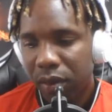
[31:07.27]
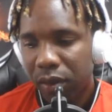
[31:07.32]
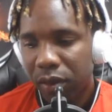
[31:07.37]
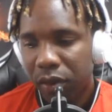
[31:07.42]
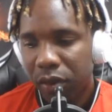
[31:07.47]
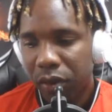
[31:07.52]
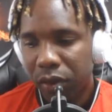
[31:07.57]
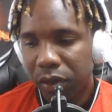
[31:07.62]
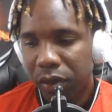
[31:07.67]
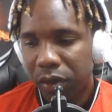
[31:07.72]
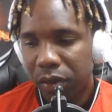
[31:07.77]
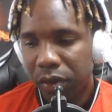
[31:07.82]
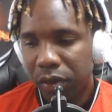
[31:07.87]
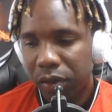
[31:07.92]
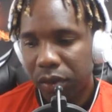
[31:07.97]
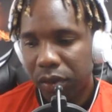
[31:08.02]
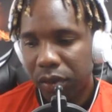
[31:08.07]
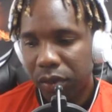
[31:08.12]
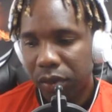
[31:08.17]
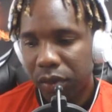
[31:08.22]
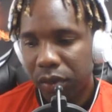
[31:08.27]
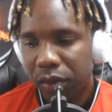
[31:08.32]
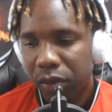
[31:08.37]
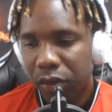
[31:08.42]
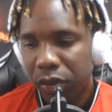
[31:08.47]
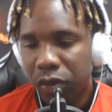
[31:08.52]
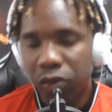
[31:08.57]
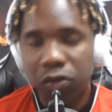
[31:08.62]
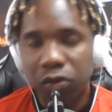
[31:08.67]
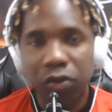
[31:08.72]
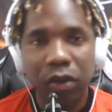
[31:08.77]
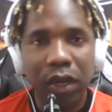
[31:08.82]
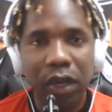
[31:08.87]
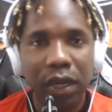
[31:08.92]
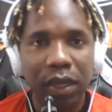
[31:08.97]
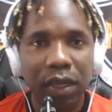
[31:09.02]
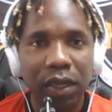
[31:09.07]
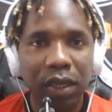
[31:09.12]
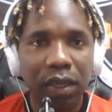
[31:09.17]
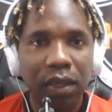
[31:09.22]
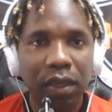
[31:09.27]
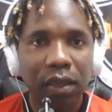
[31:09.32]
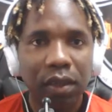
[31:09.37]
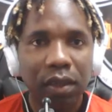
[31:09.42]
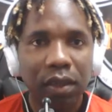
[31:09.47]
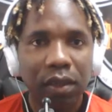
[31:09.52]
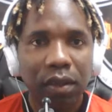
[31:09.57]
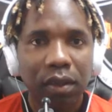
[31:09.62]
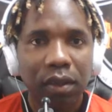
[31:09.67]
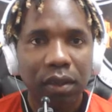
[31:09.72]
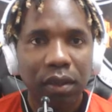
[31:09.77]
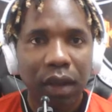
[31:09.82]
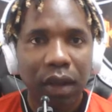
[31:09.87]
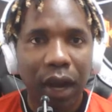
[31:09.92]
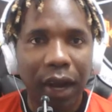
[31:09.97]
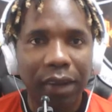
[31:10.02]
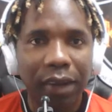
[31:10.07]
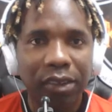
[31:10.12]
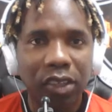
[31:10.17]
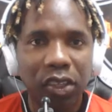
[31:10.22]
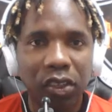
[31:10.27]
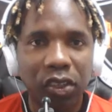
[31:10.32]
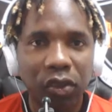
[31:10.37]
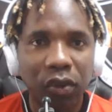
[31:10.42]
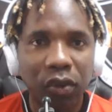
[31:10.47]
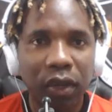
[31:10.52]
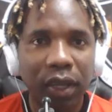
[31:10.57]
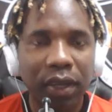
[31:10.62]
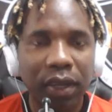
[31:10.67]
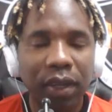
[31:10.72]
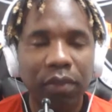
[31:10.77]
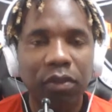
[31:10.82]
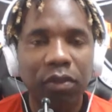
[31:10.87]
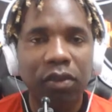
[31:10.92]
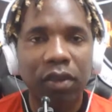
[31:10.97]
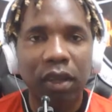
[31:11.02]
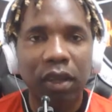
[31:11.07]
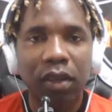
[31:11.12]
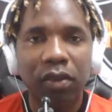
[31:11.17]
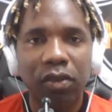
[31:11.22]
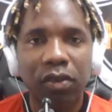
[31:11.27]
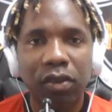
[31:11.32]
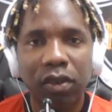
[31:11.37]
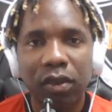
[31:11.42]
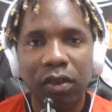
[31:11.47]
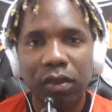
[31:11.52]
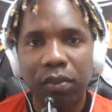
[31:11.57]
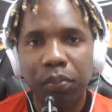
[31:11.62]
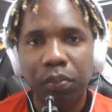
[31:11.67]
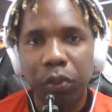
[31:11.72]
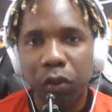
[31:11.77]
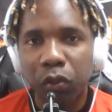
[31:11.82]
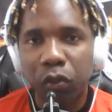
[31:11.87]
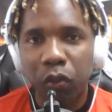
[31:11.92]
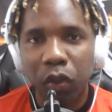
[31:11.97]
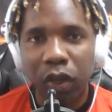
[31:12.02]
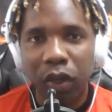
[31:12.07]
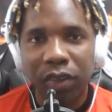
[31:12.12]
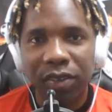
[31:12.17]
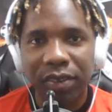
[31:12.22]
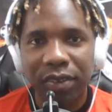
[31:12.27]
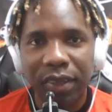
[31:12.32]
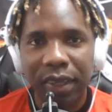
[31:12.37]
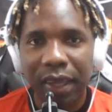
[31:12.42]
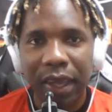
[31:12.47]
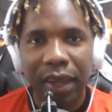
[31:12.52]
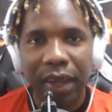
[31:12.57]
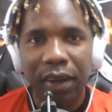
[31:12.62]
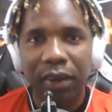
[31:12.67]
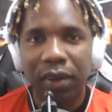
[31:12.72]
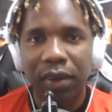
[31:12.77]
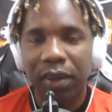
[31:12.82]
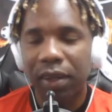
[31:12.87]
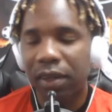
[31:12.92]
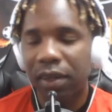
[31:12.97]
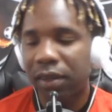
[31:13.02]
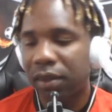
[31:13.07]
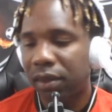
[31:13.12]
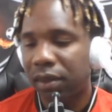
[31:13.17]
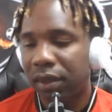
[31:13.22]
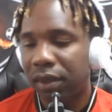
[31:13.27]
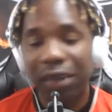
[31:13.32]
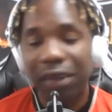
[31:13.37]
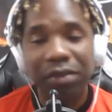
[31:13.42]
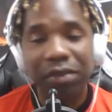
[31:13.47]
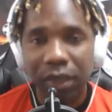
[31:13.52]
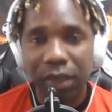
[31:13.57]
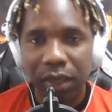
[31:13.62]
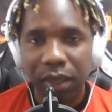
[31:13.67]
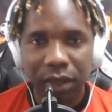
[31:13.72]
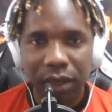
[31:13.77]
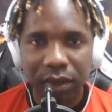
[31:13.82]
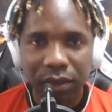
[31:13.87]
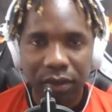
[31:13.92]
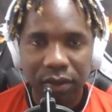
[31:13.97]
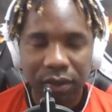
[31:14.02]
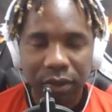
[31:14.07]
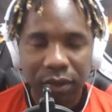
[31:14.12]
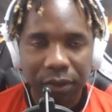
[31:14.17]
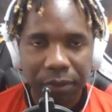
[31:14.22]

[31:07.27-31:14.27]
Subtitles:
could really articulate themselves and put words together and everything else.